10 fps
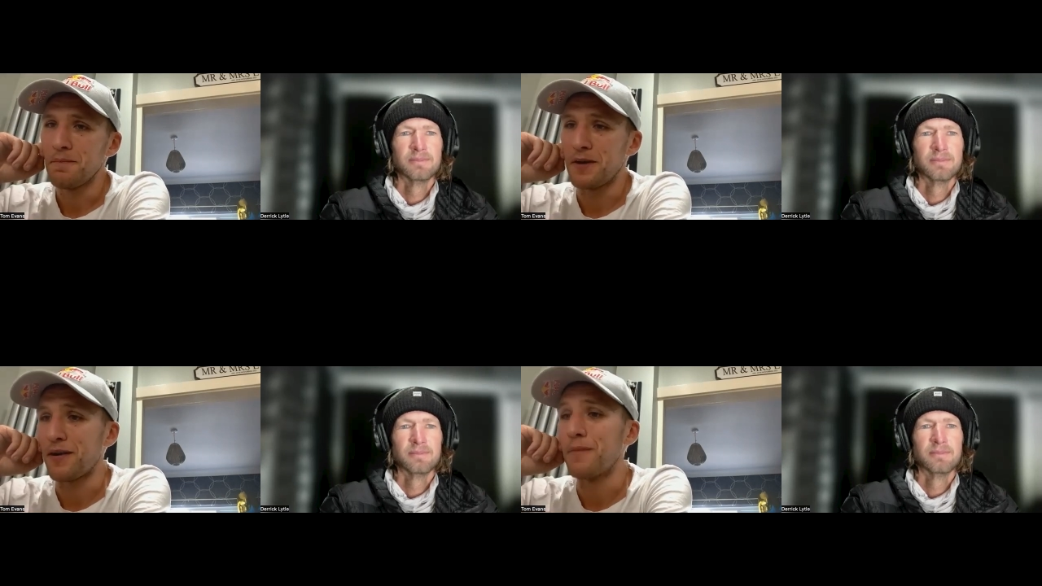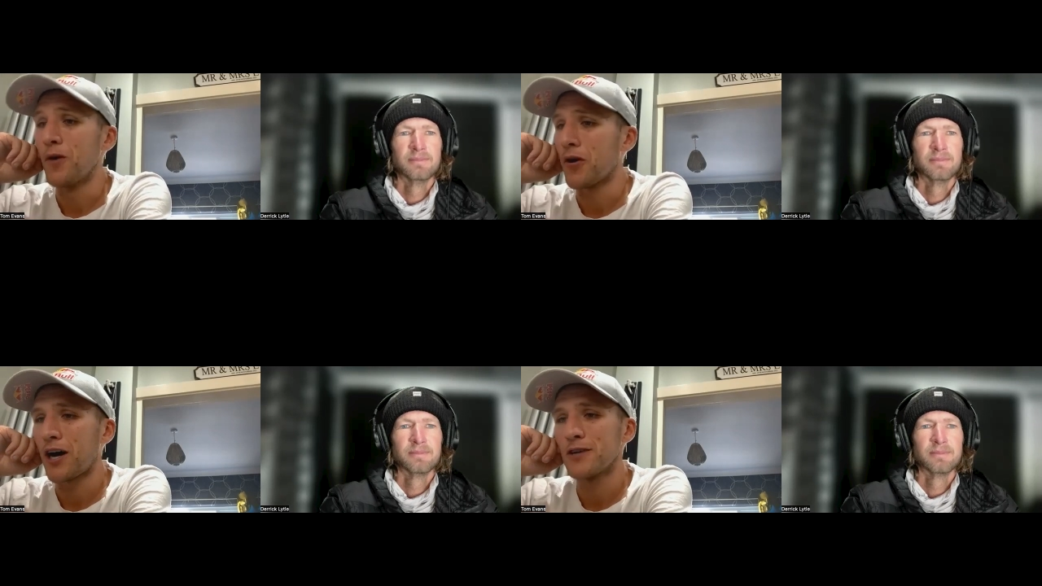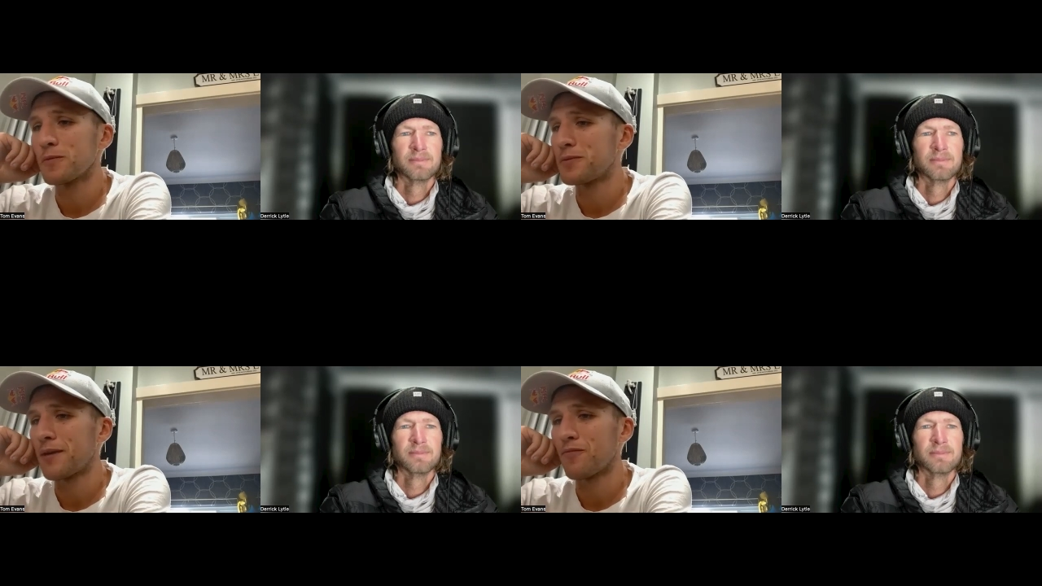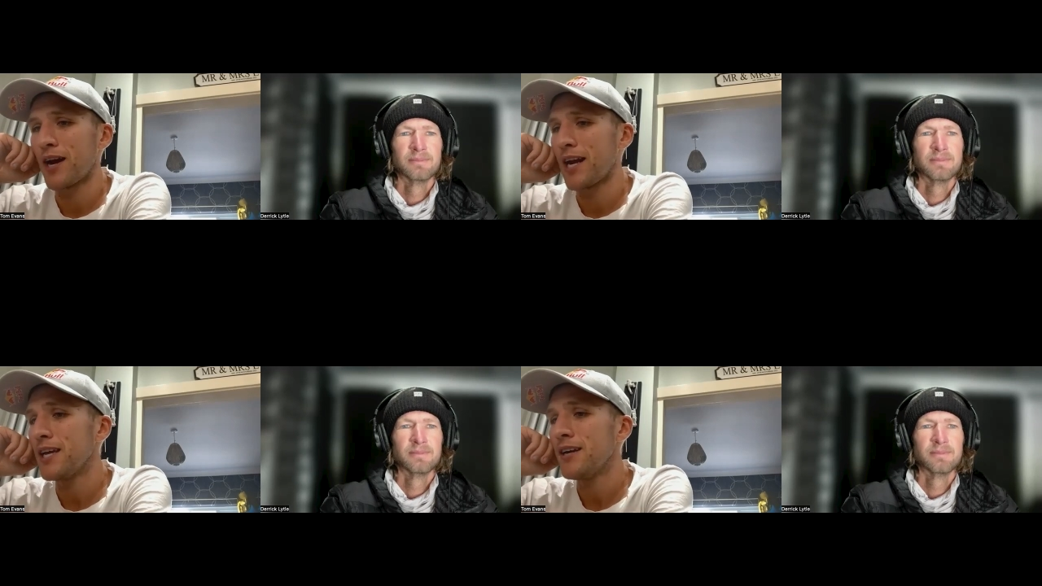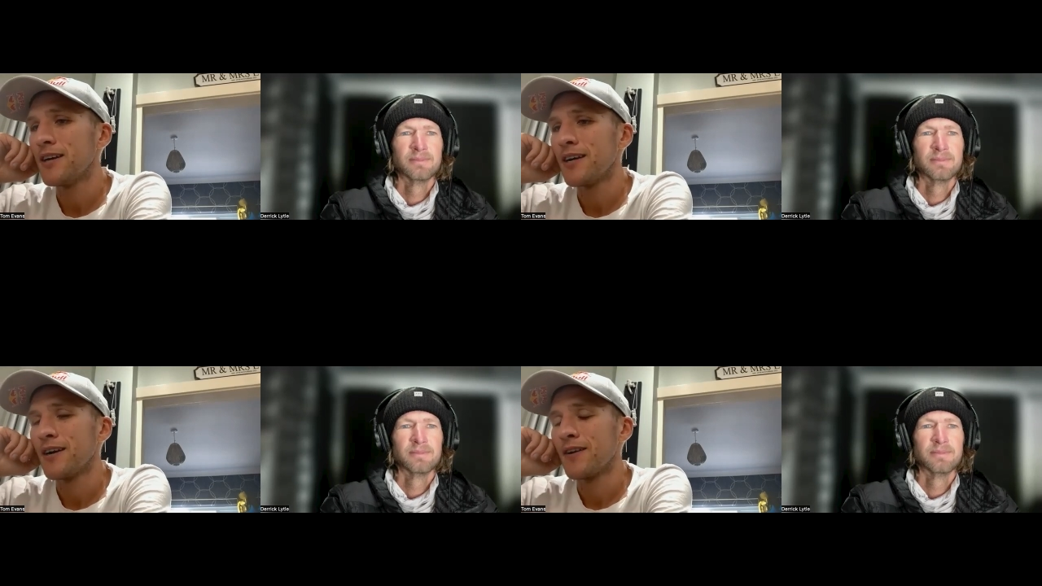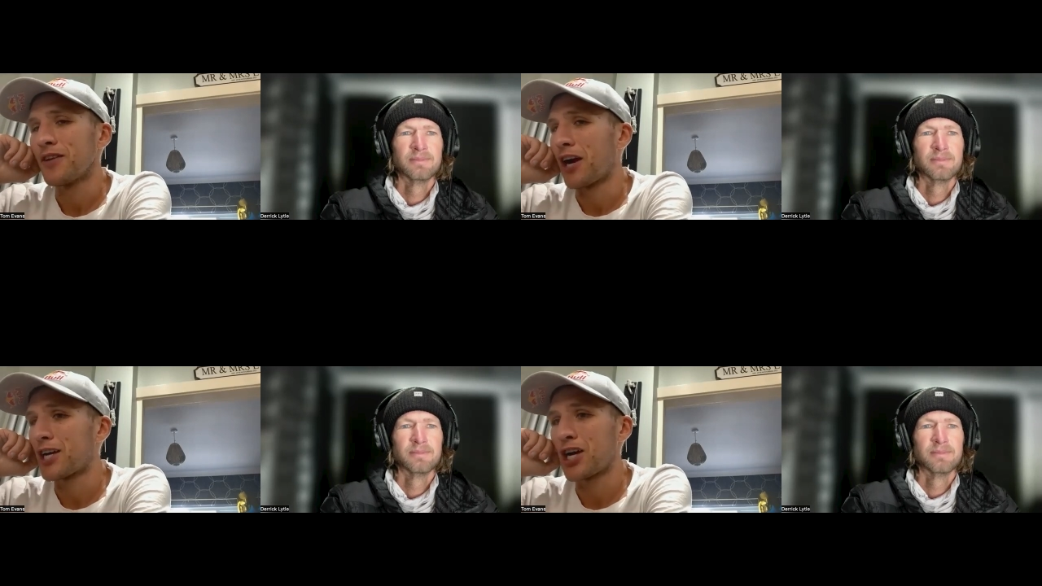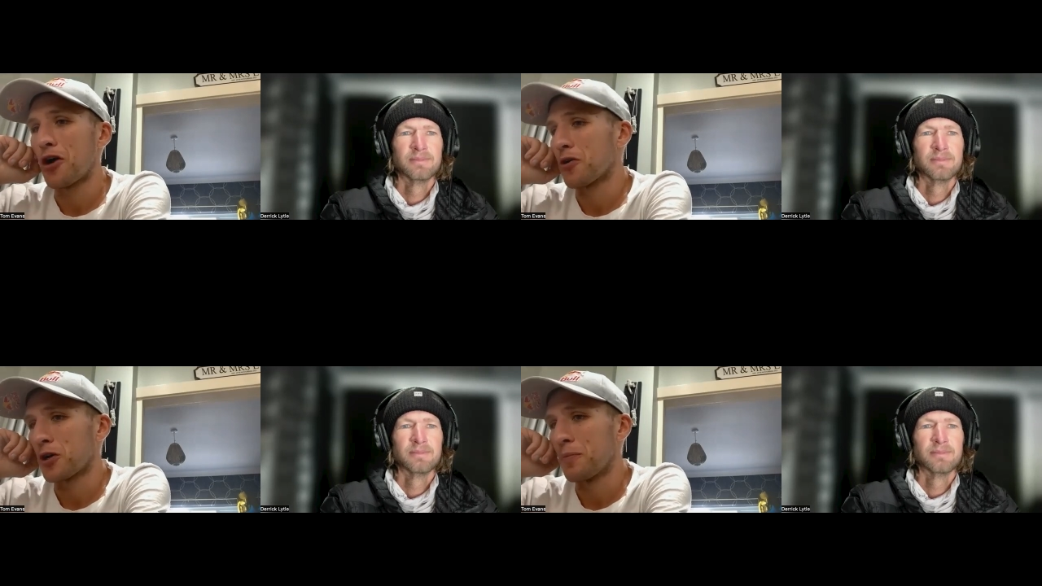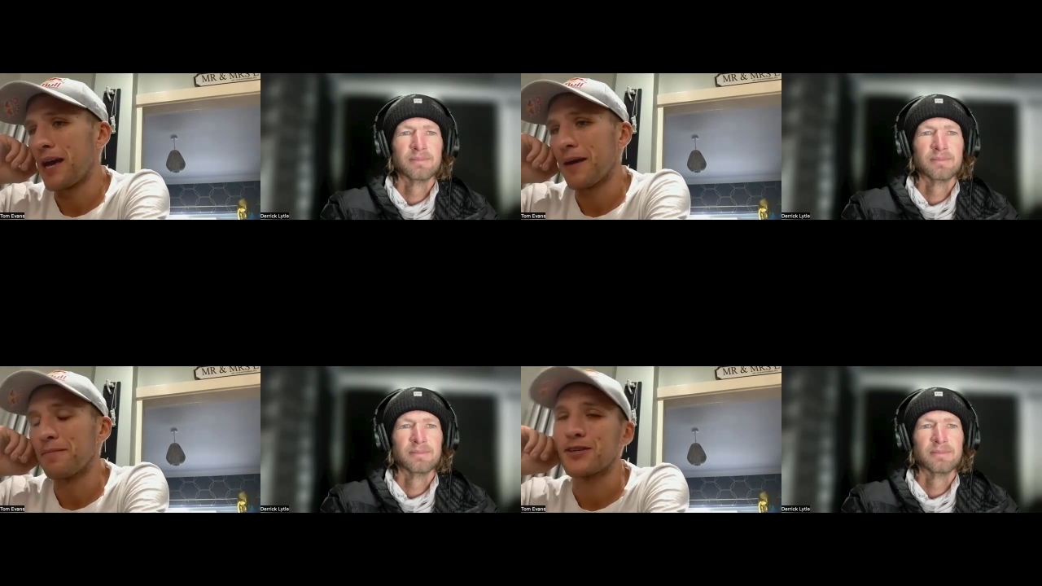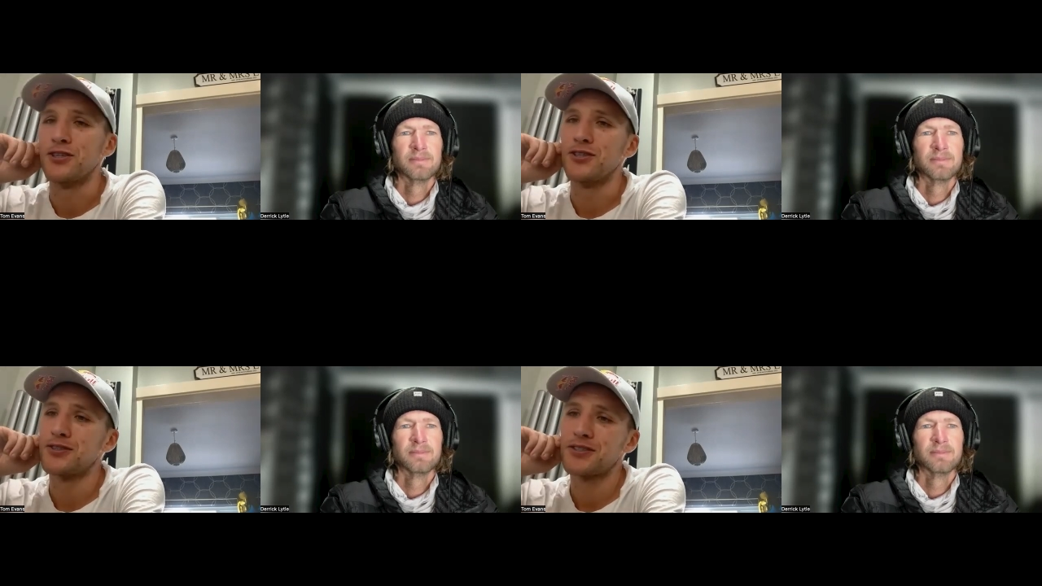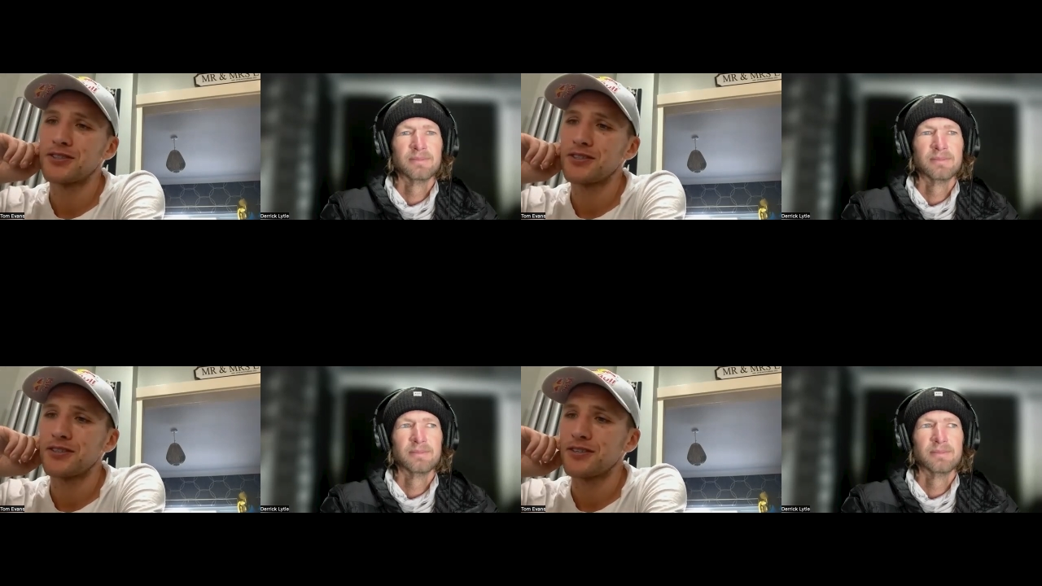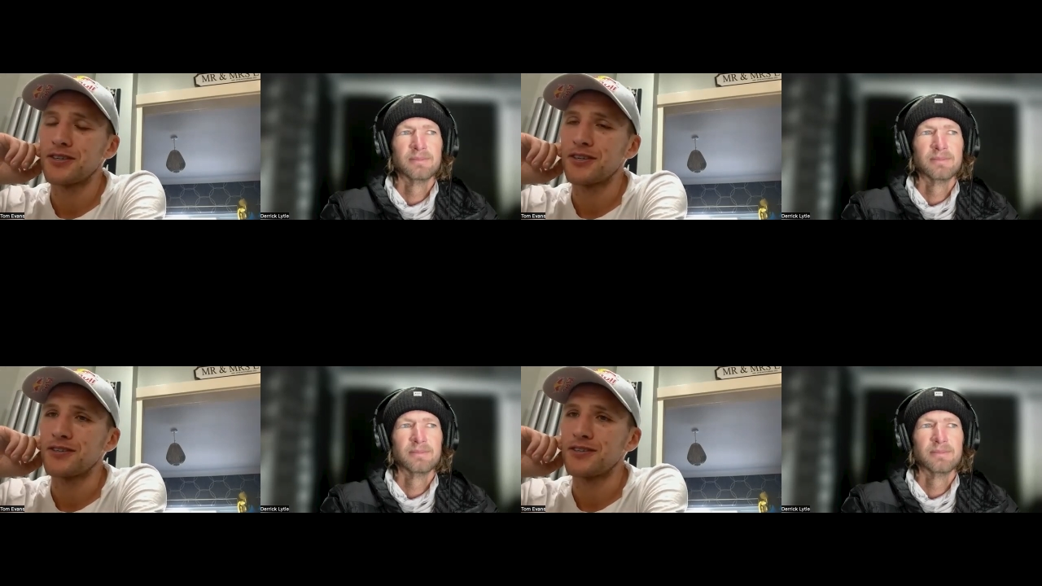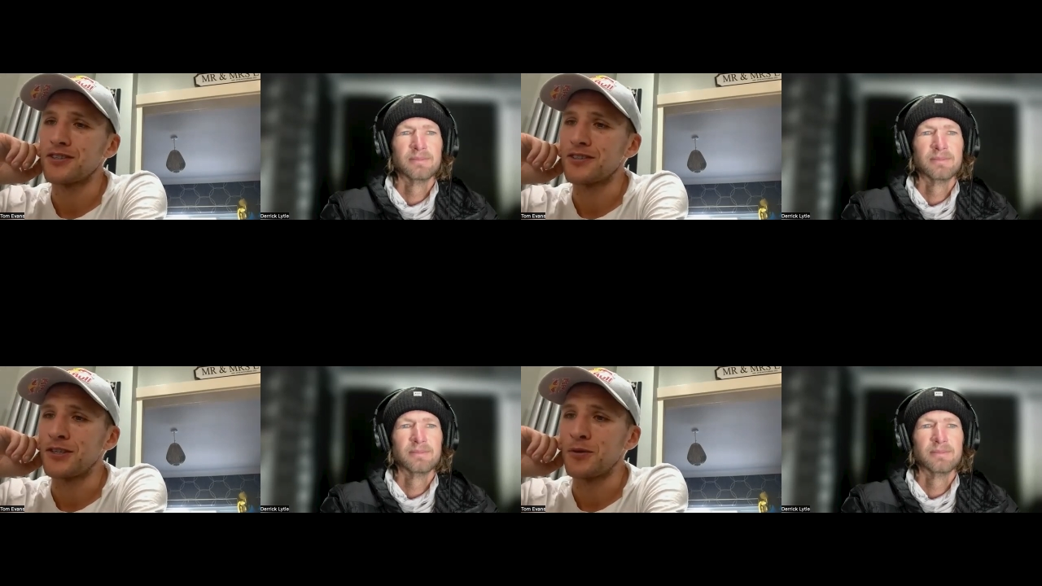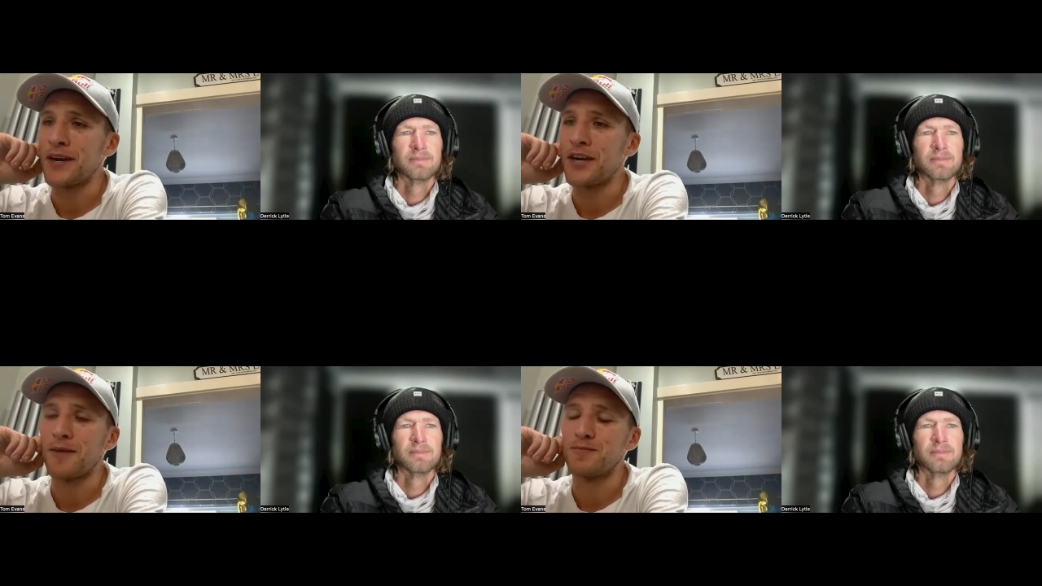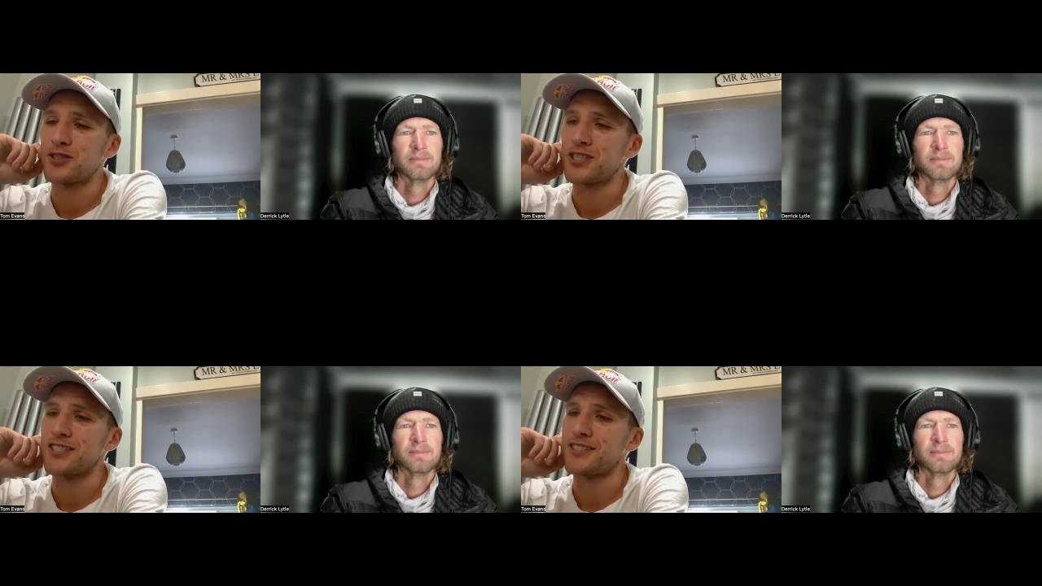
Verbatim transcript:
Speaker 1: But if I'm not hundred percent ready, then I can't commit because you end up just in